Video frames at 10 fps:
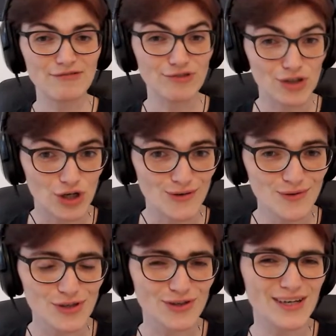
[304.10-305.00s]
different
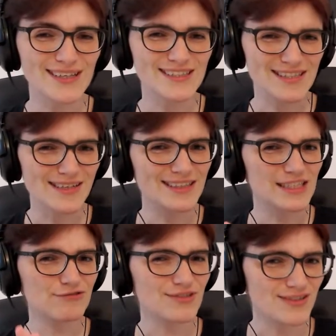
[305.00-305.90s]
codes looking at slightly
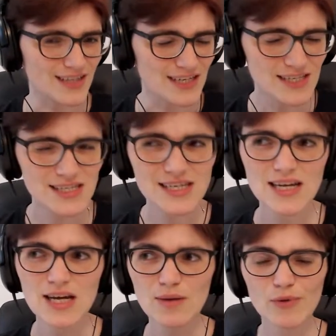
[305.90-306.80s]
different things,
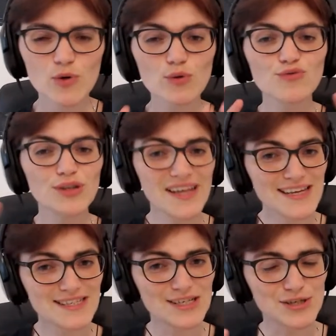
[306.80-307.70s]
but all
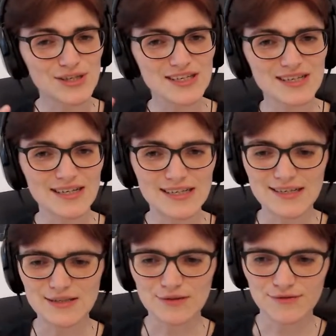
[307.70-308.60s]
related to this
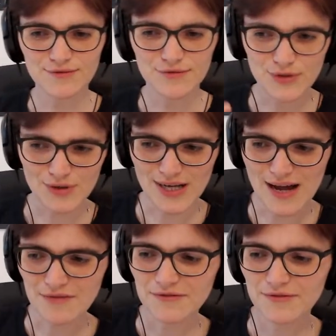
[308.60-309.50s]
idea of you could
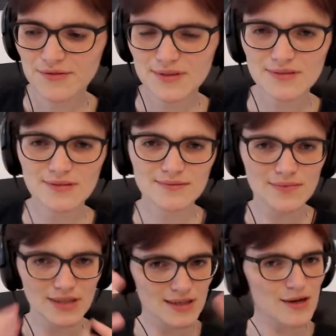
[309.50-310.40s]
have
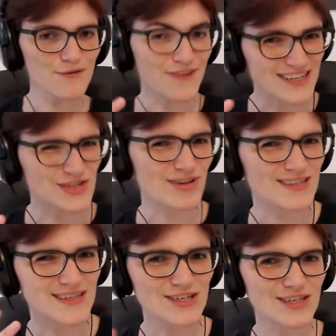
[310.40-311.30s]
a phase
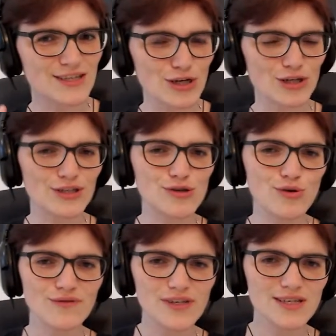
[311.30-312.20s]
transition in the early
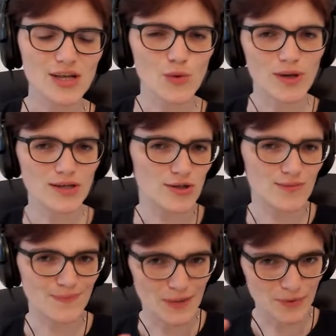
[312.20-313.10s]
universe, like when
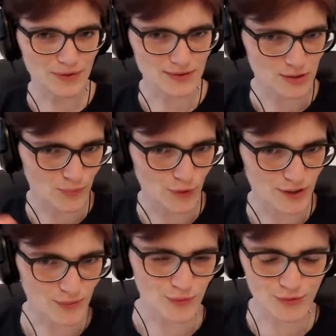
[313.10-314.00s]
you
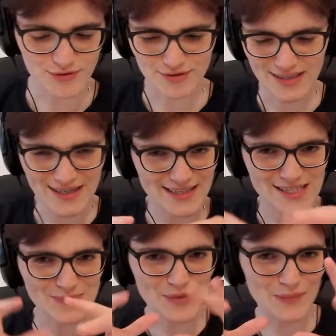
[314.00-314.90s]
boil water and it gets
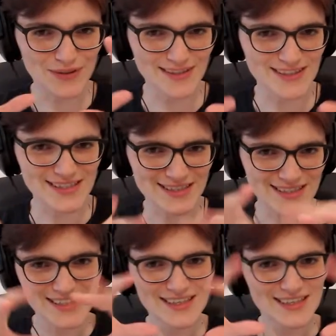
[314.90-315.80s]
these bubbles and
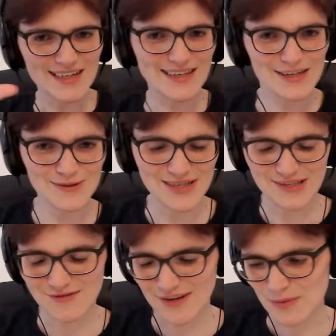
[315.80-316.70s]
then goes
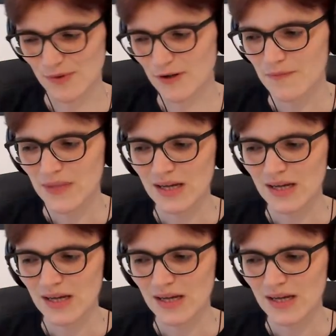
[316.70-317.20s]
into vapor.